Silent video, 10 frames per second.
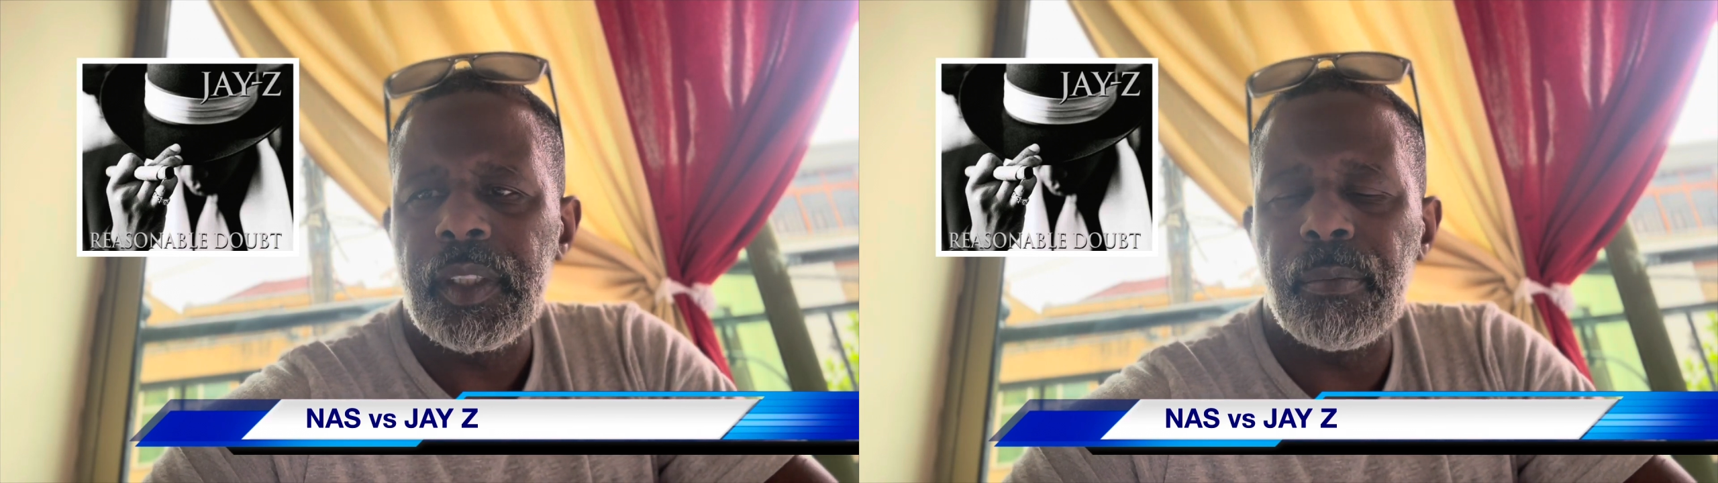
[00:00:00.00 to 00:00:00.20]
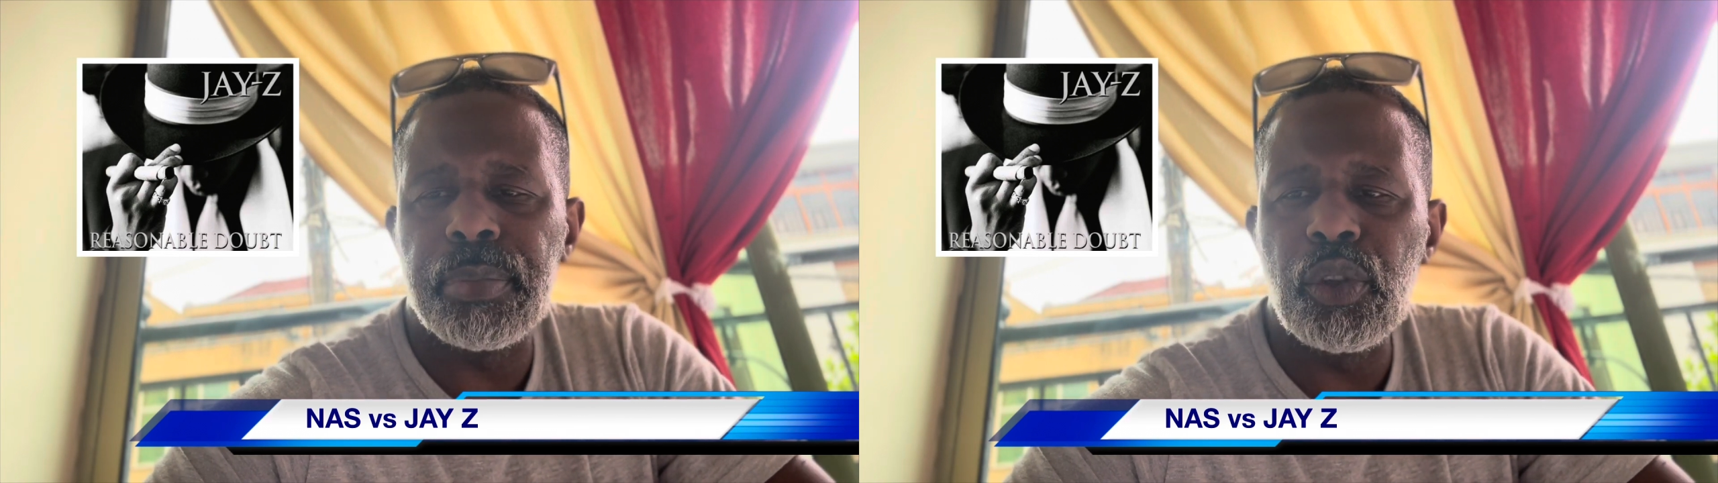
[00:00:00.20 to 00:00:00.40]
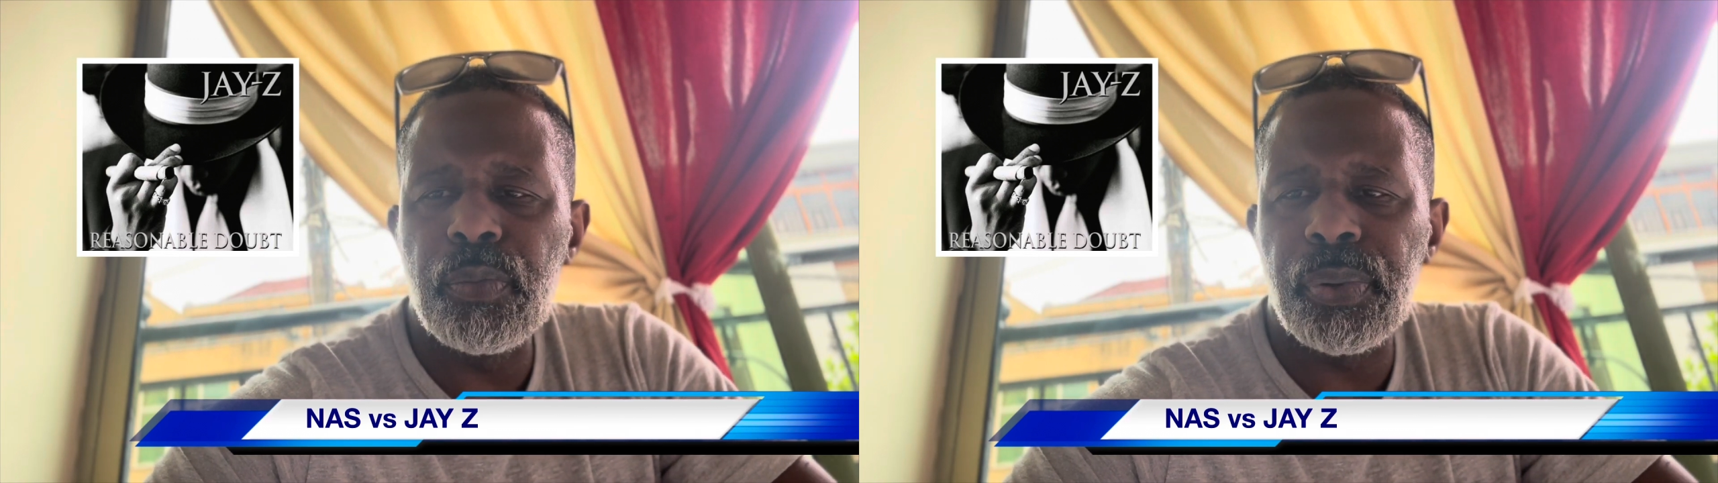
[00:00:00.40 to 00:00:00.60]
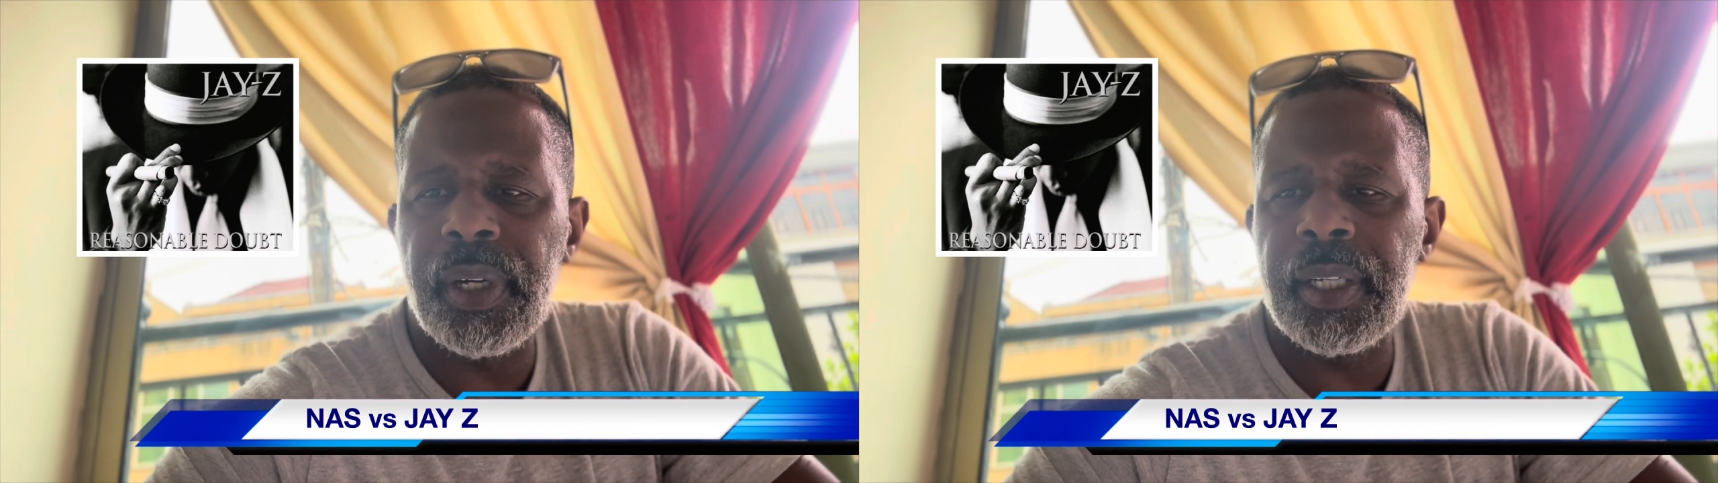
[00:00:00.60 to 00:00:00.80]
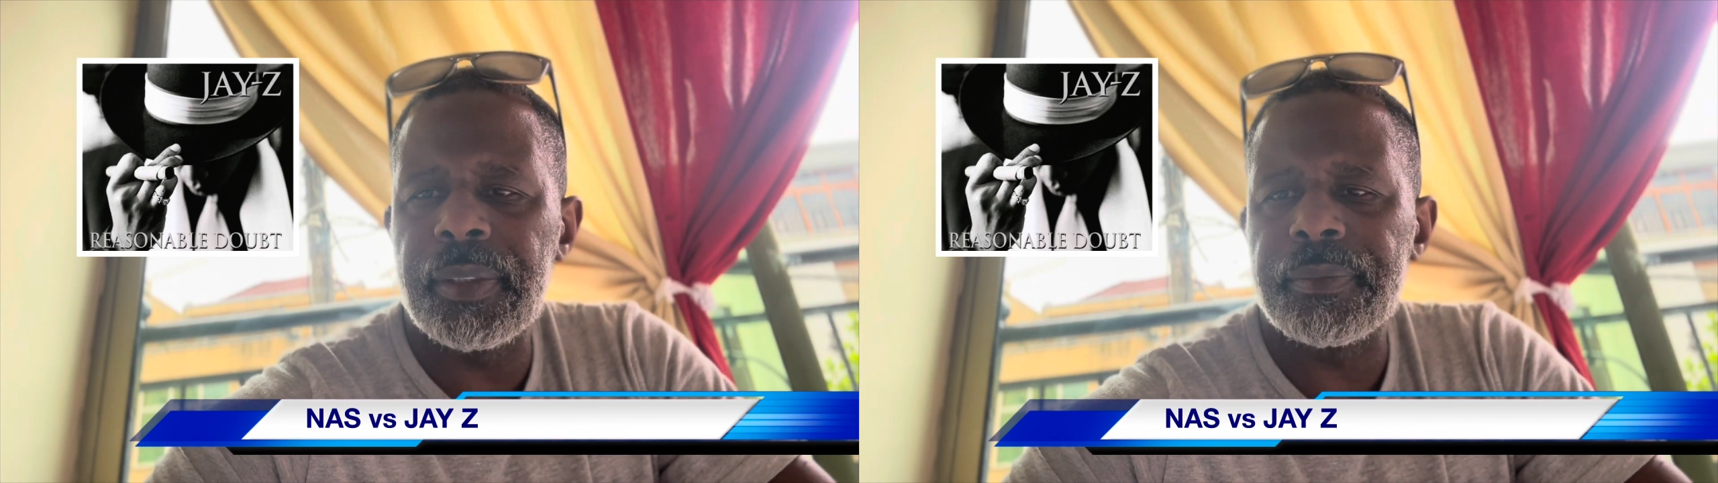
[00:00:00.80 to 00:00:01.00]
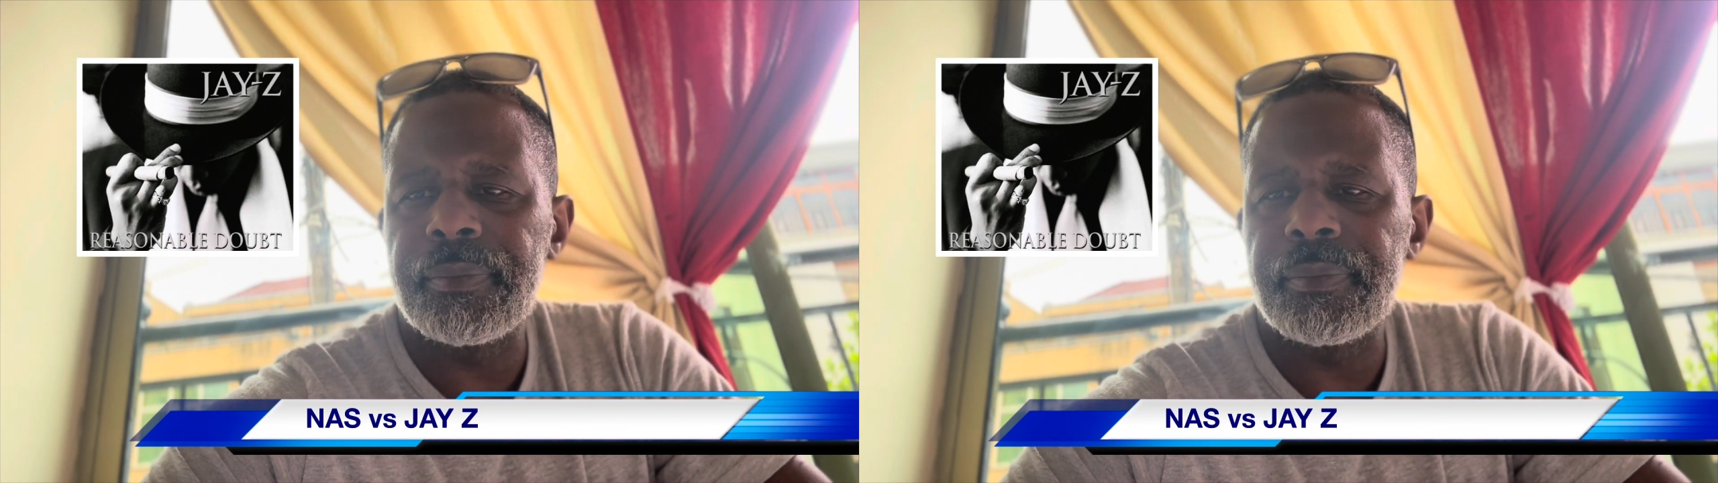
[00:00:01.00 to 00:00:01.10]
The Blueprint,